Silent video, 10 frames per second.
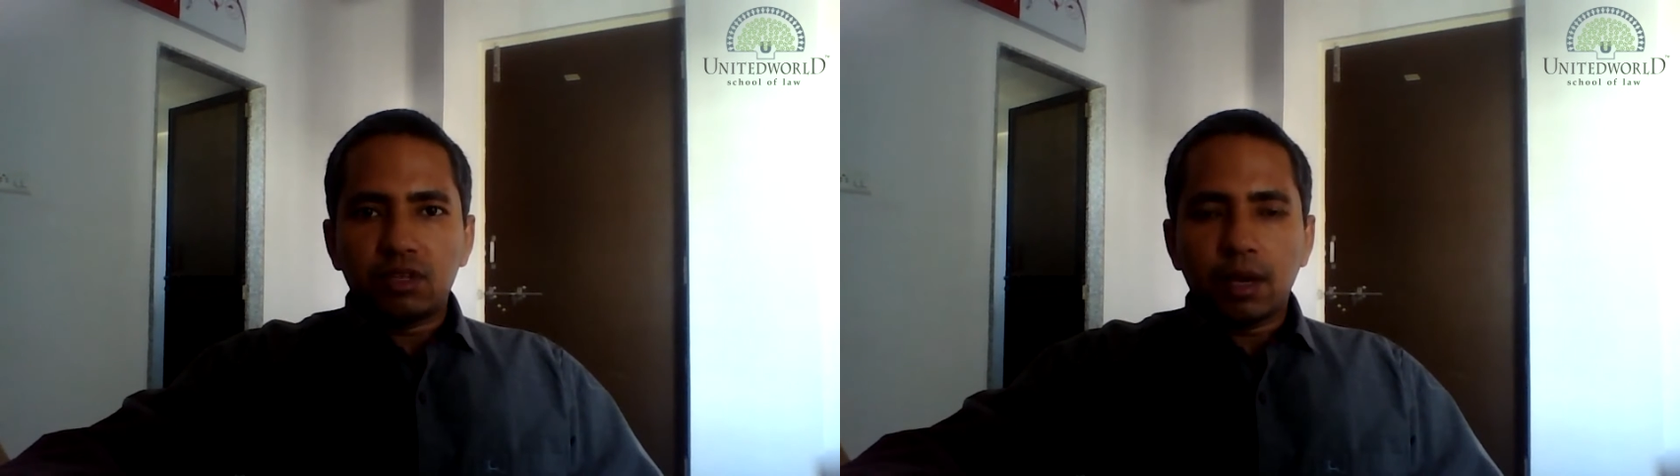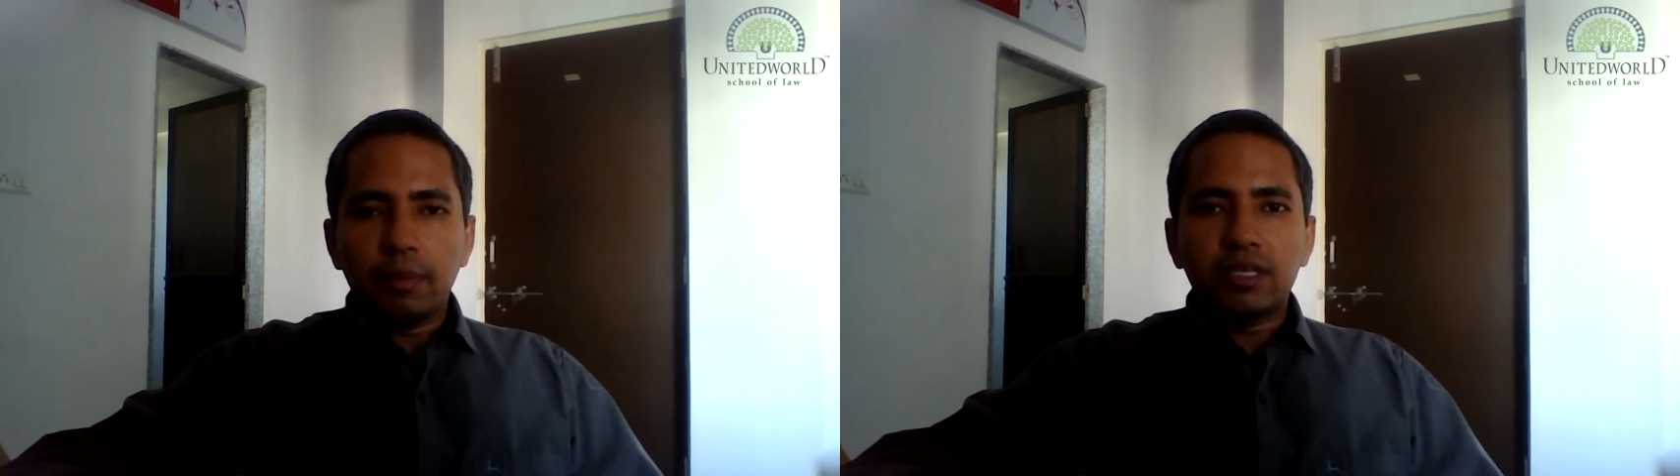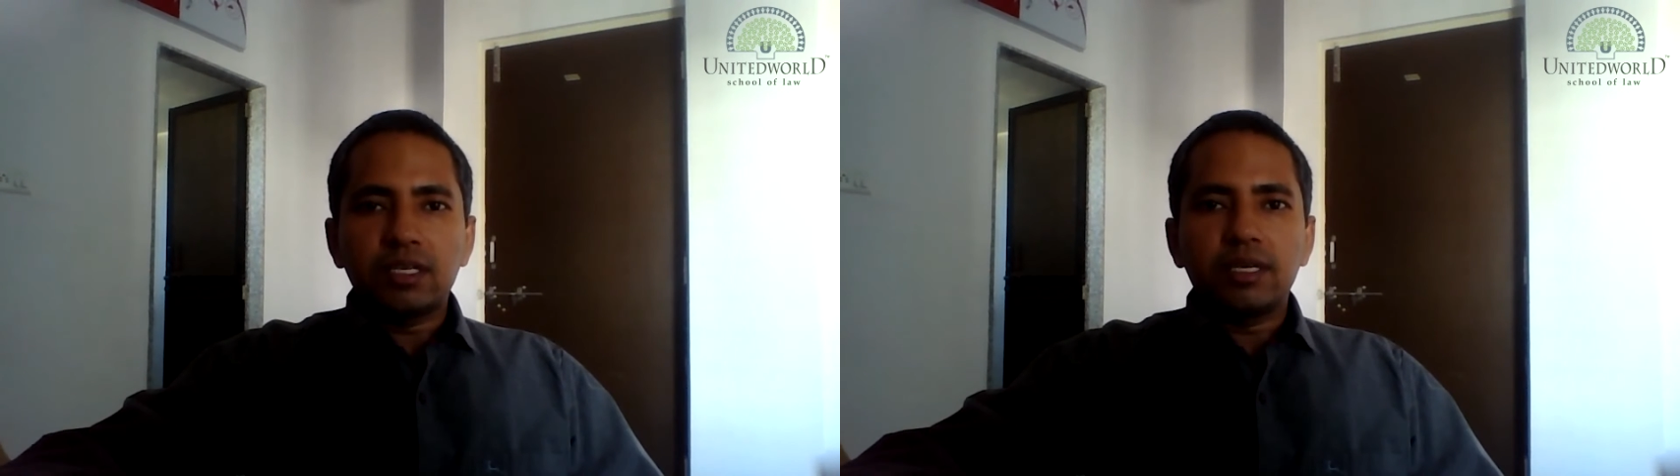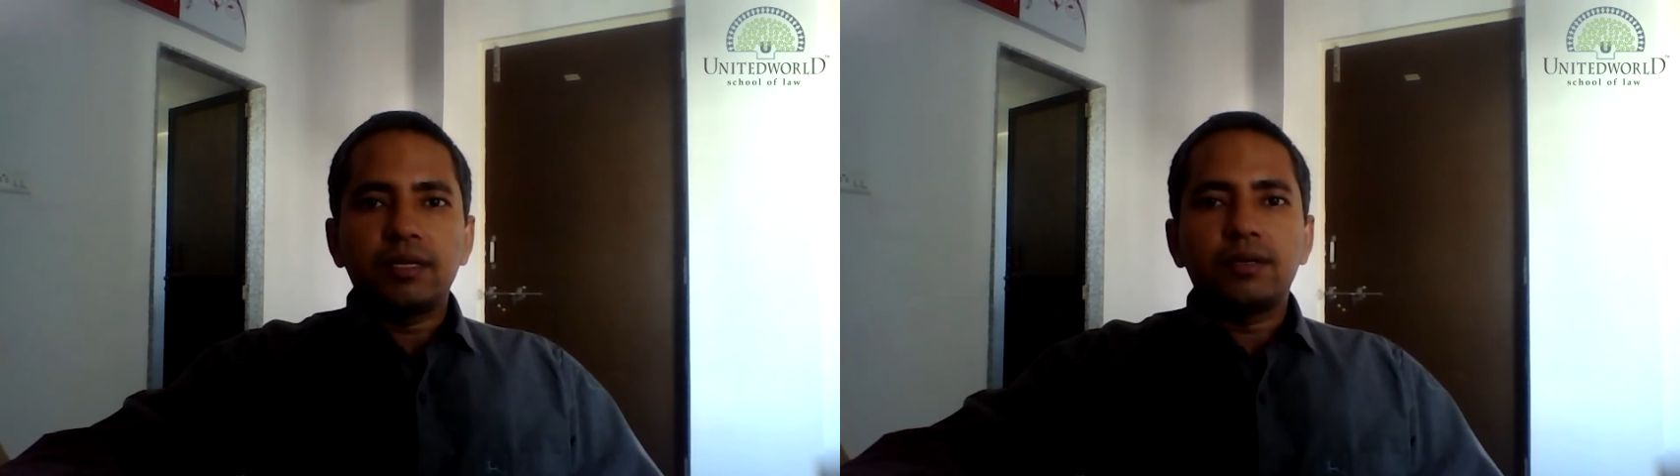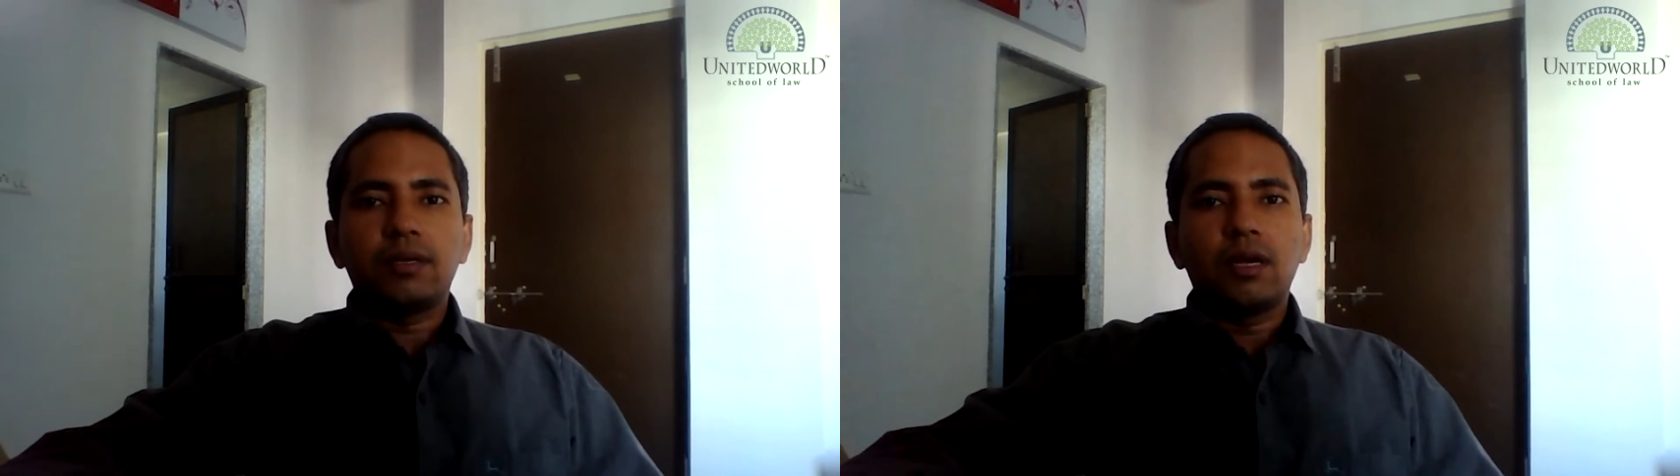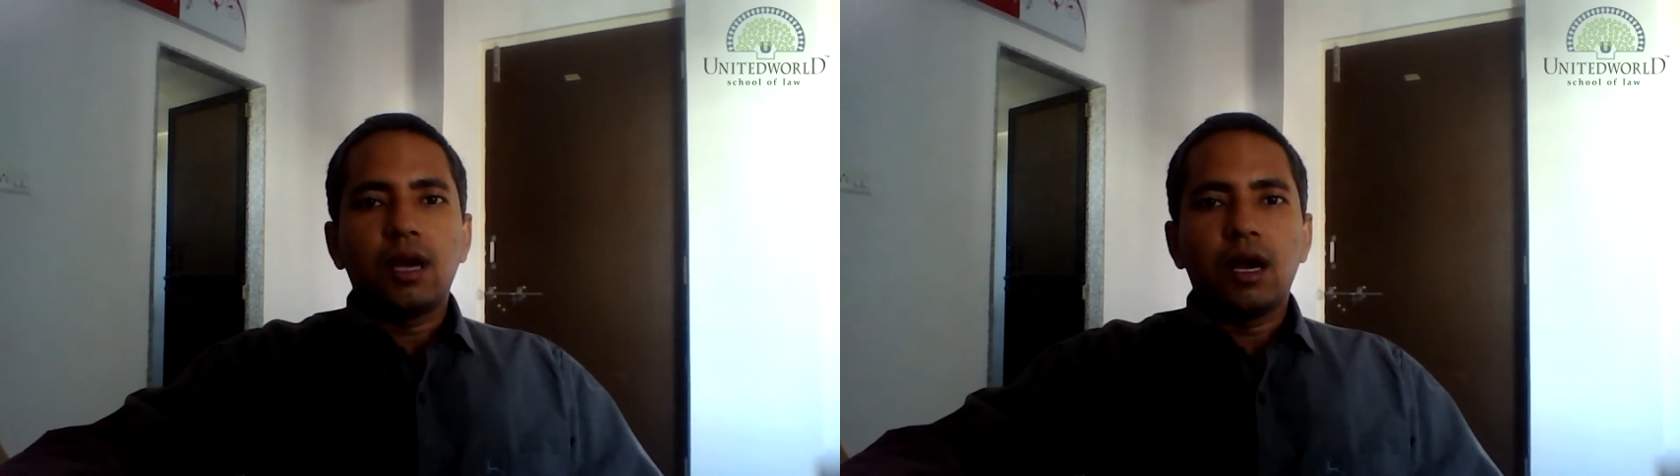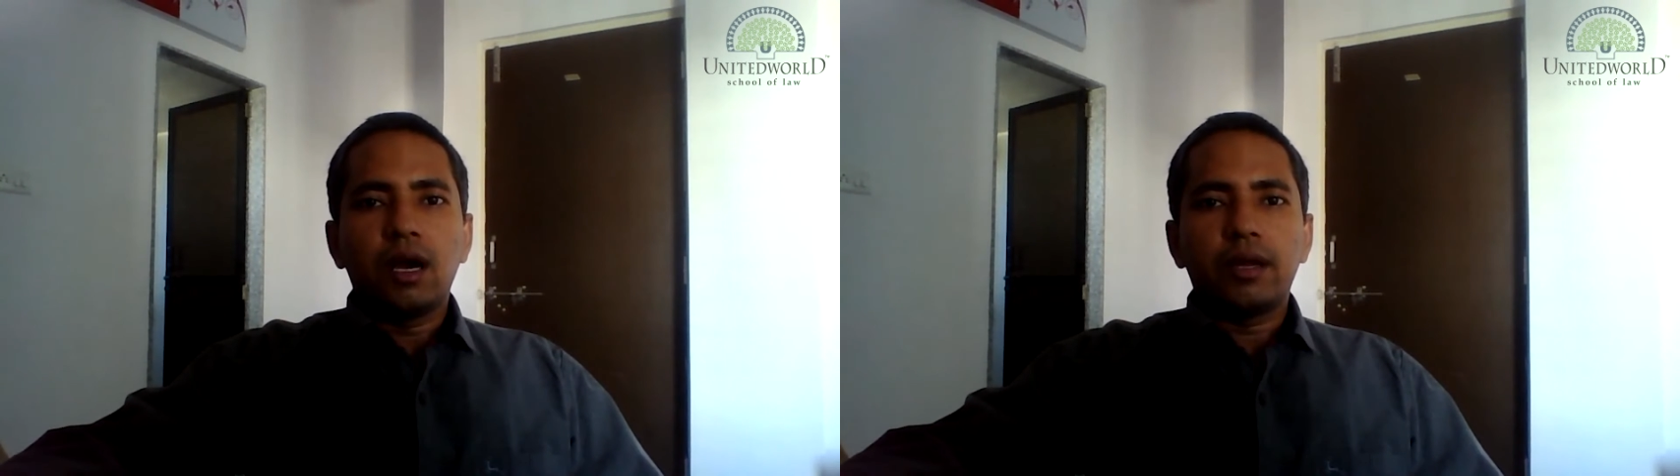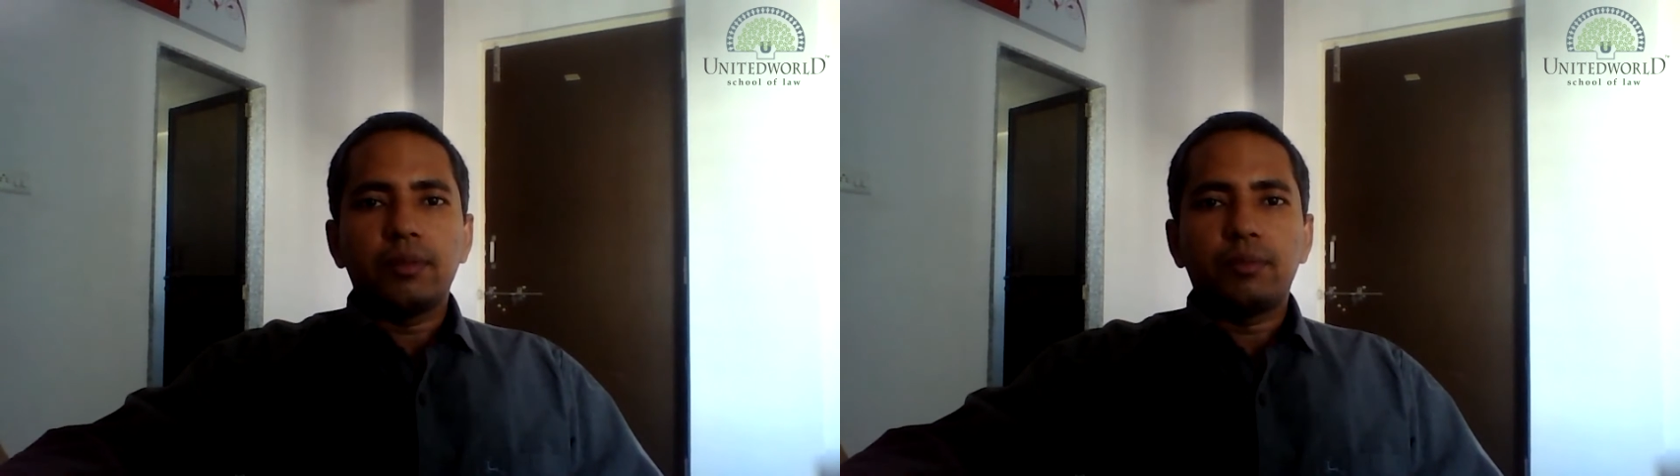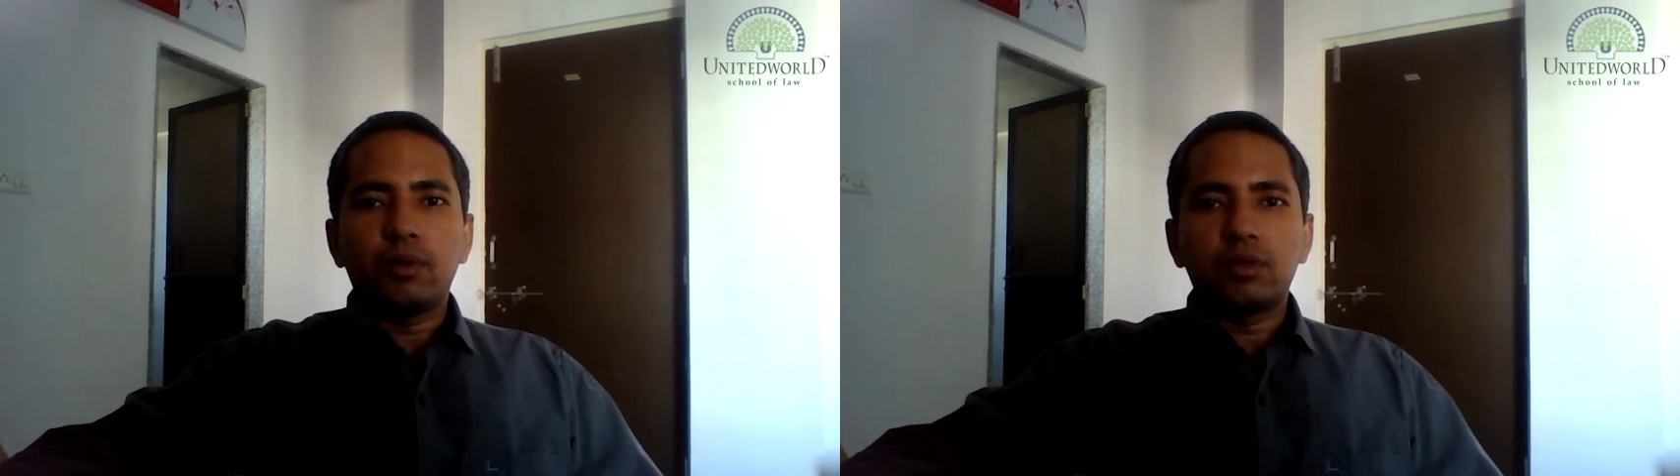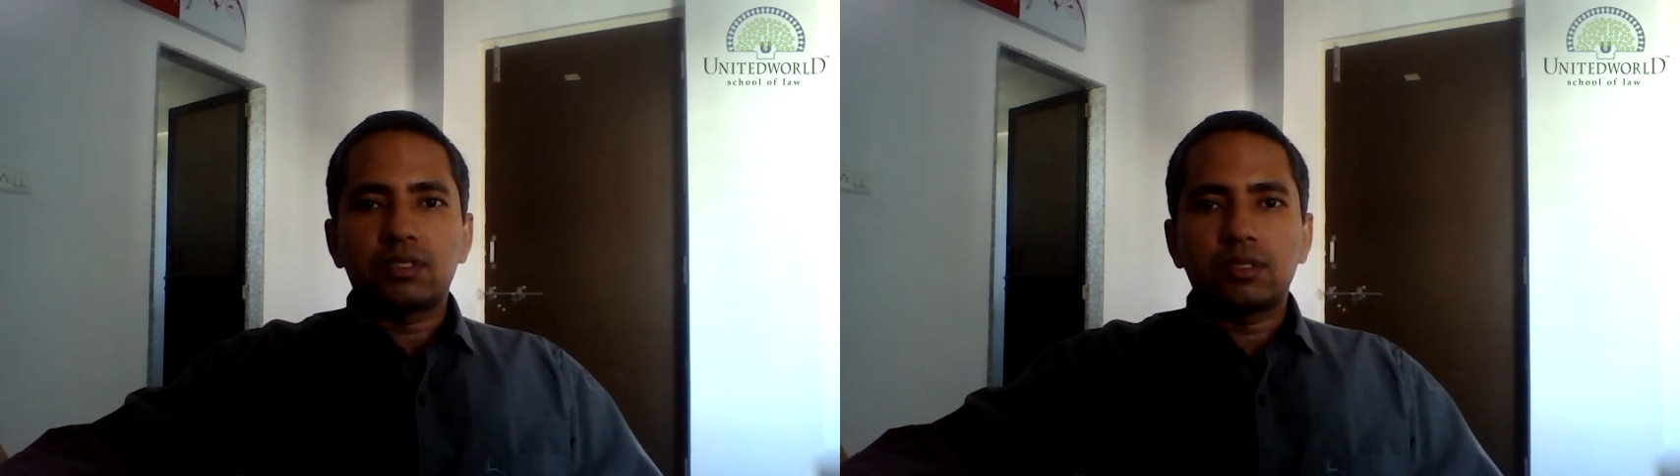committee,
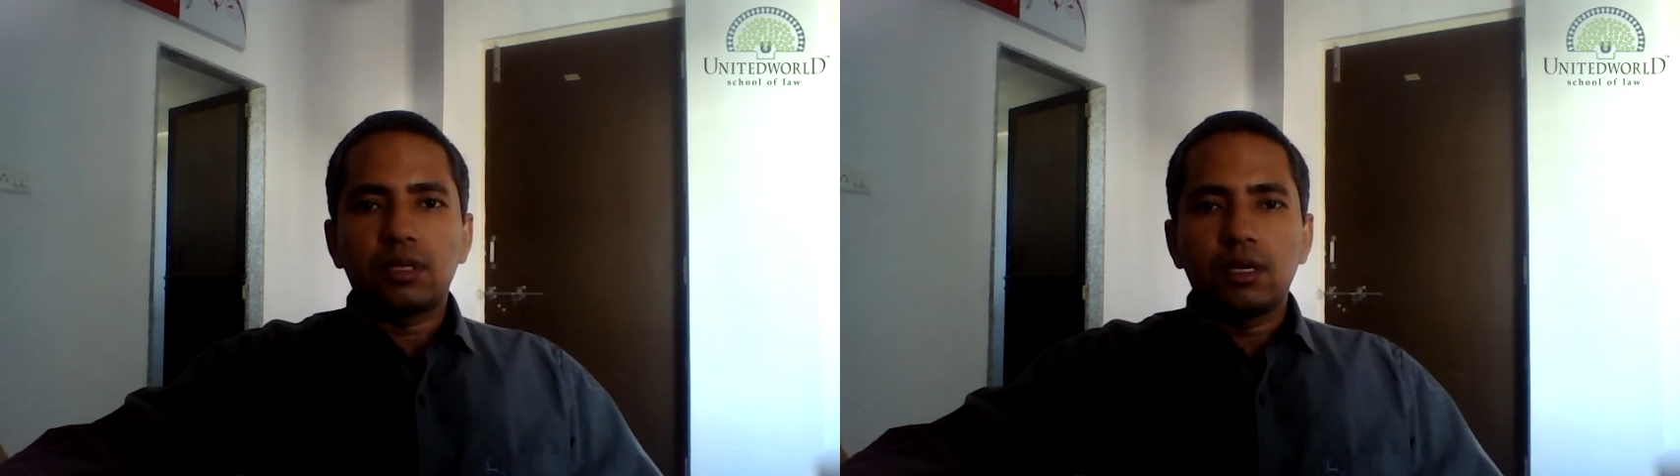reports,